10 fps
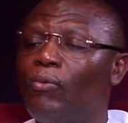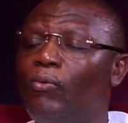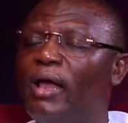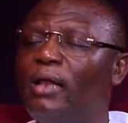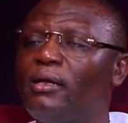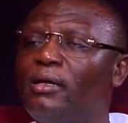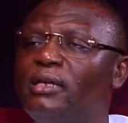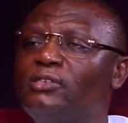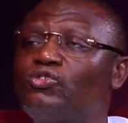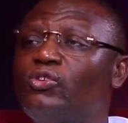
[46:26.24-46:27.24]
Well,
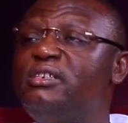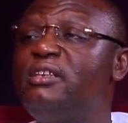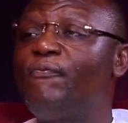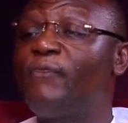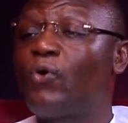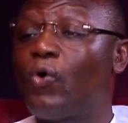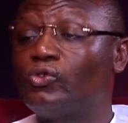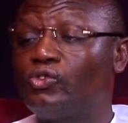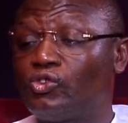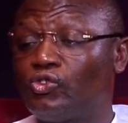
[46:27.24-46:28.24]
it's so
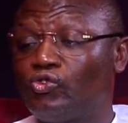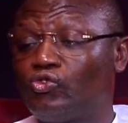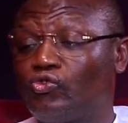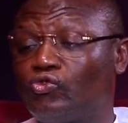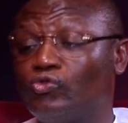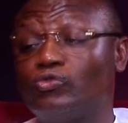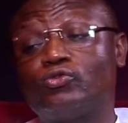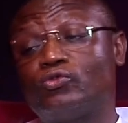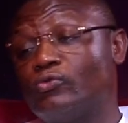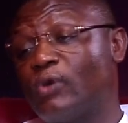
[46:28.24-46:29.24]
difficult
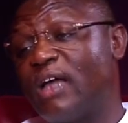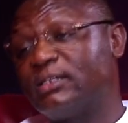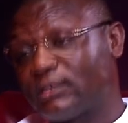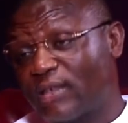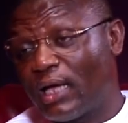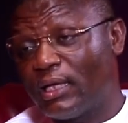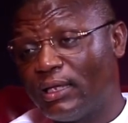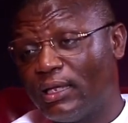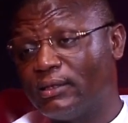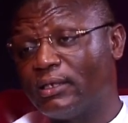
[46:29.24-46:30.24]
to answer
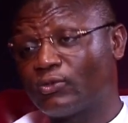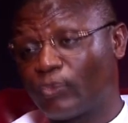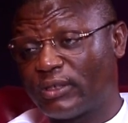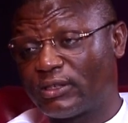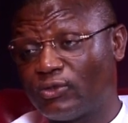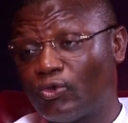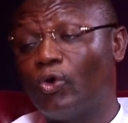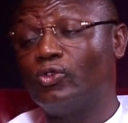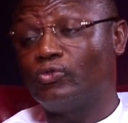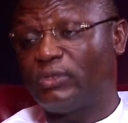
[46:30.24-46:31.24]
this question
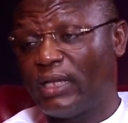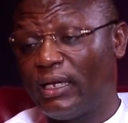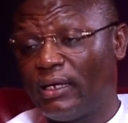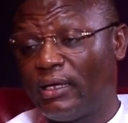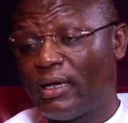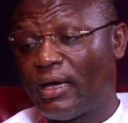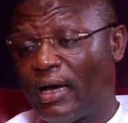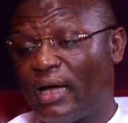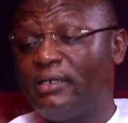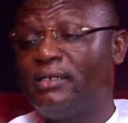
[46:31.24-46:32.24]
or to tell.
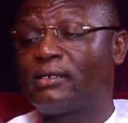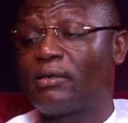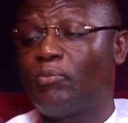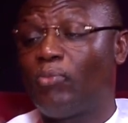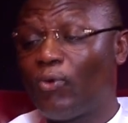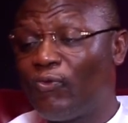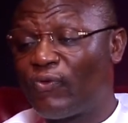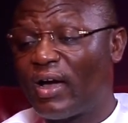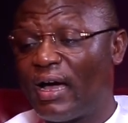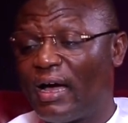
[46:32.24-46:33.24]
I think
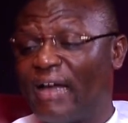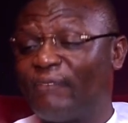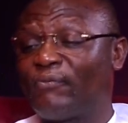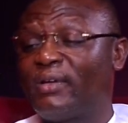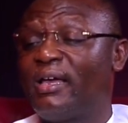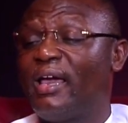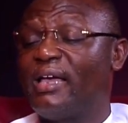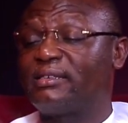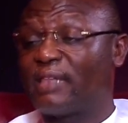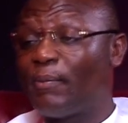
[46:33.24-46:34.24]
both have
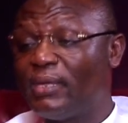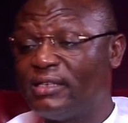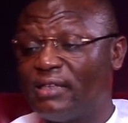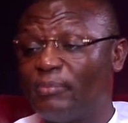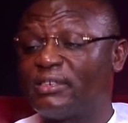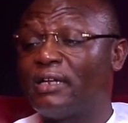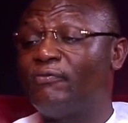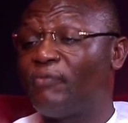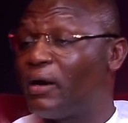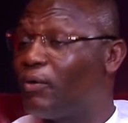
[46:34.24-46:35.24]
established
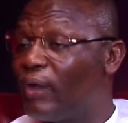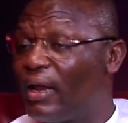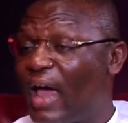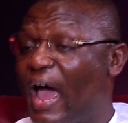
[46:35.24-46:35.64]
themselves very well.